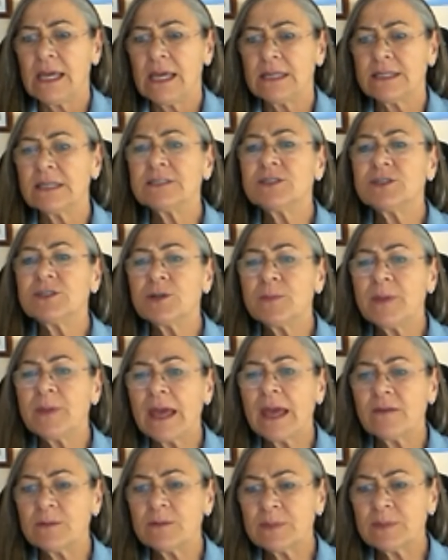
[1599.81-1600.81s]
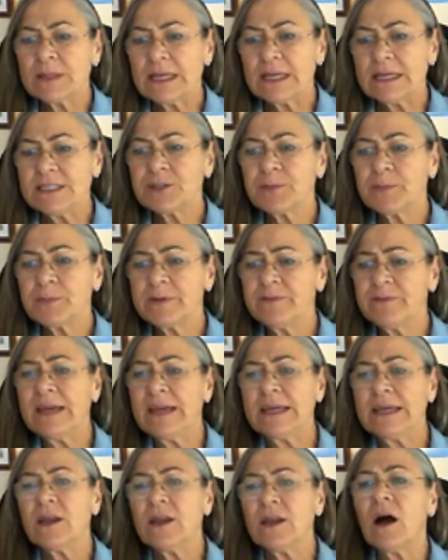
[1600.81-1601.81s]
does Zoom have in place to
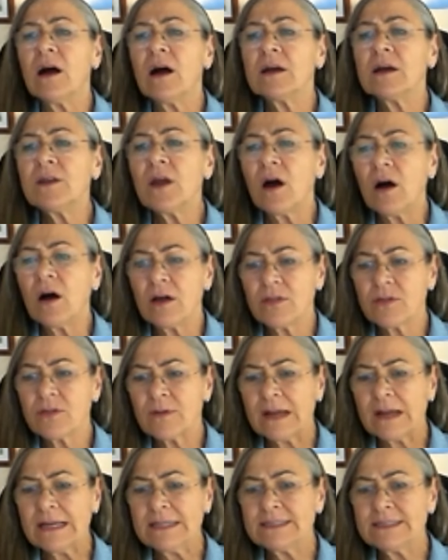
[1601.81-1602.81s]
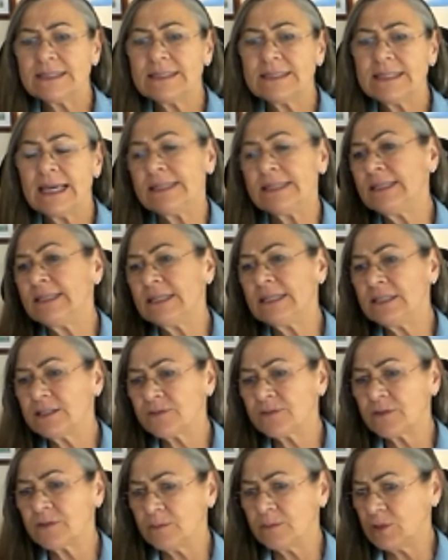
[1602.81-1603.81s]
prevent unauthorized attendees
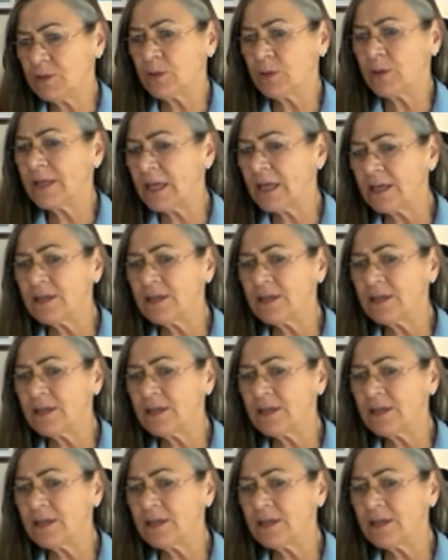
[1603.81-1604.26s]
from joining?